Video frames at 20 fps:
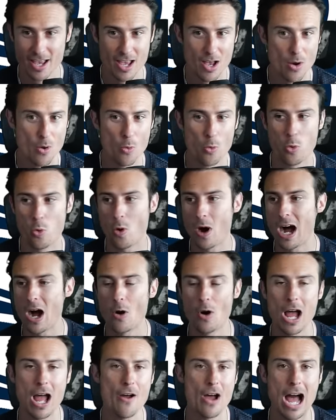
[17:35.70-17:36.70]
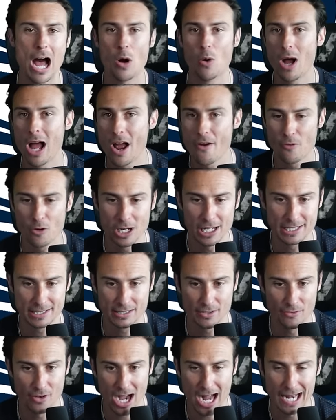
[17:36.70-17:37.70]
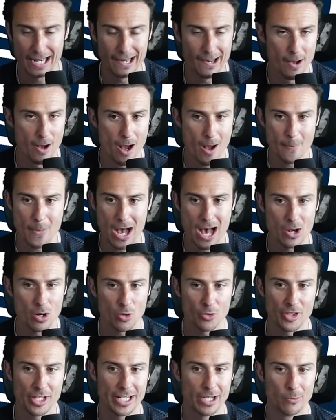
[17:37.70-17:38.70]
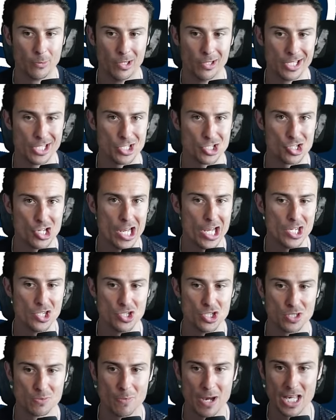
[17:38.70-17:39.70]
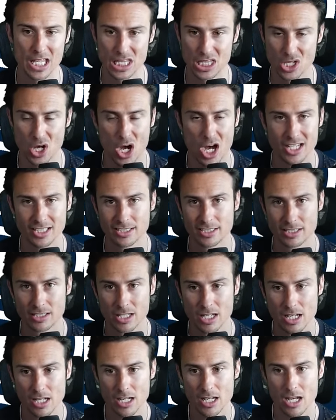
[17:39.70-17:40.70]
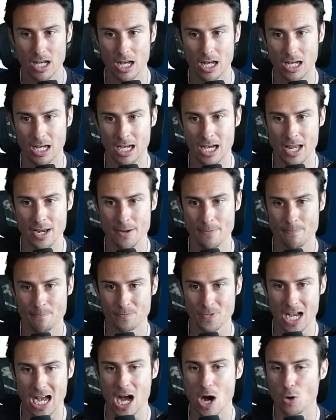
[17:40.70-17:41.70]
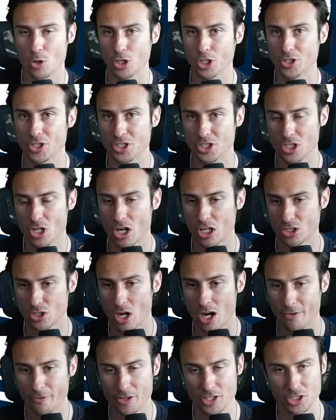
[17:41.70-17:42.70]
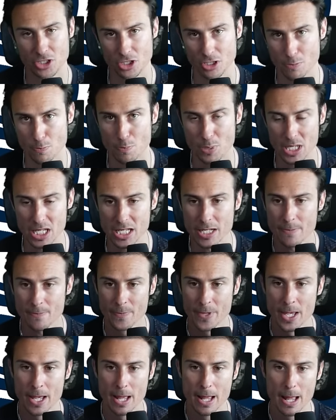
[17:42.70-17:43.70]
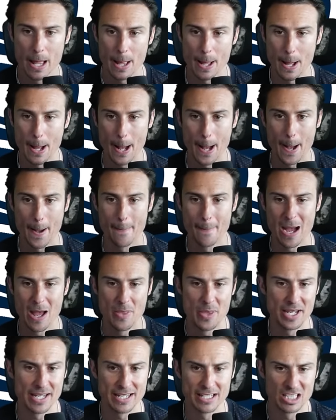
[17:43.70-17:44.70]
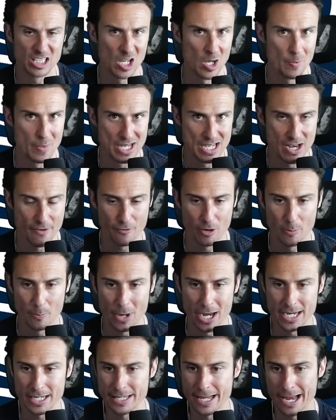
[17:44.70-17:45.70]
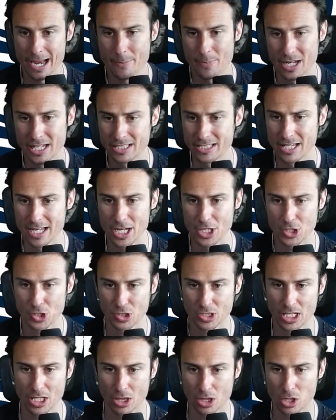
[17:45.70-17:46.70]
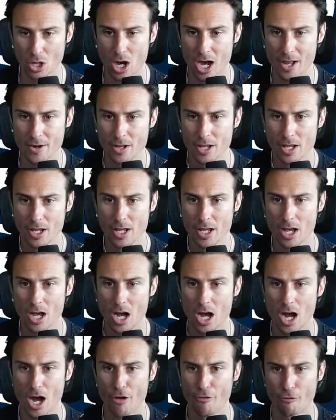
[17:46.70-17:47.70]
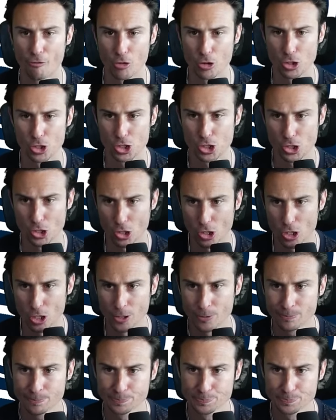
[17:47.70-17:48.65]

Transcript: however it's divided up, I don't think it really changes my thoughts on how good the Seahawks offense could be. I think it's going to be different by game, but it's an interesting thought for sure.